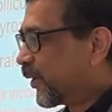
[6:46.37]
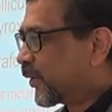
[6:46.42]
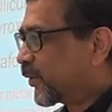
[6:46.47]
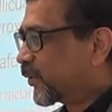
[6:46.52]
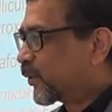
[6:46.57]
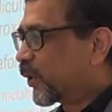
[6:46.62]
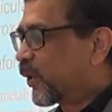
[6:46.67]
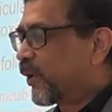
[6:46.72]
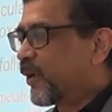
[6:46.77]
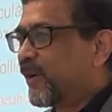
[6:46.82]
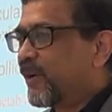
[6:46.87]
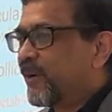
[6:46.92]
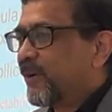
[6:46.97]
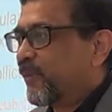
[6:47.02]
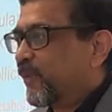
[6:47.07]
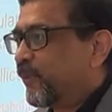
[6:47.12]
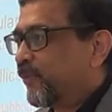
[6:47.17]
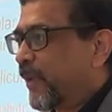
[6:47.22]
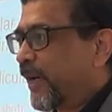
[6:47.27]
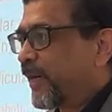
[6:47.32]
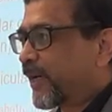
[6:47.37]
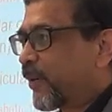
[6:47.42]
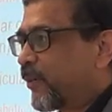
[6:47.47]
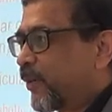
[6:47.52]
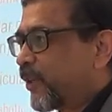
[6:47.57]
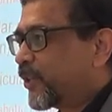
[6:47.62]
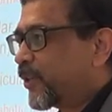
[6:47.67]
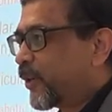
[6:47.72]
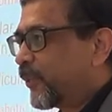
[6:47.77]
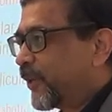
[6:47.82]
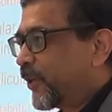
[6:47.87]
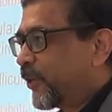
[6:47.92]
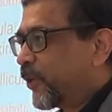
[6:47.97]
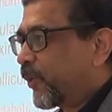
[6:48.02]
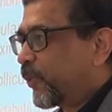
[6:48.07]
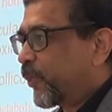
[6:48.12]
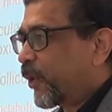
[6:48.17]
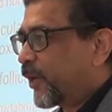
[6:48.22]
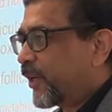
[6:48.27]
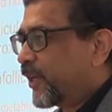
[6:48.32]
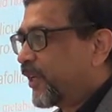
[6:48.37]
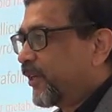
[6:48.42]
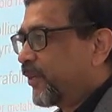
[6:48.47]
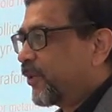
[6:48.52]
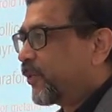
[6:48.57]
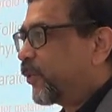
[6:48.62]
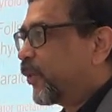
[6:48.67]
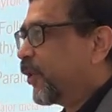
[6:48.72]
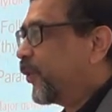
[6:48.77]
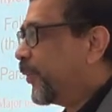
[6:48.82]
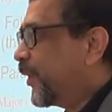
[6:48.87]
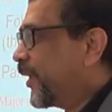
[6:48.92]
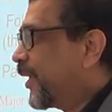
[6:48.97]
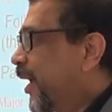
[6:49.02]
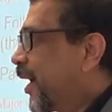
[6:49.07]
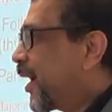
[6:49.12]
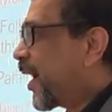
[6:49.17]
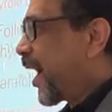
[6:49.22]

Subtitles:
So, metabolism in your body will be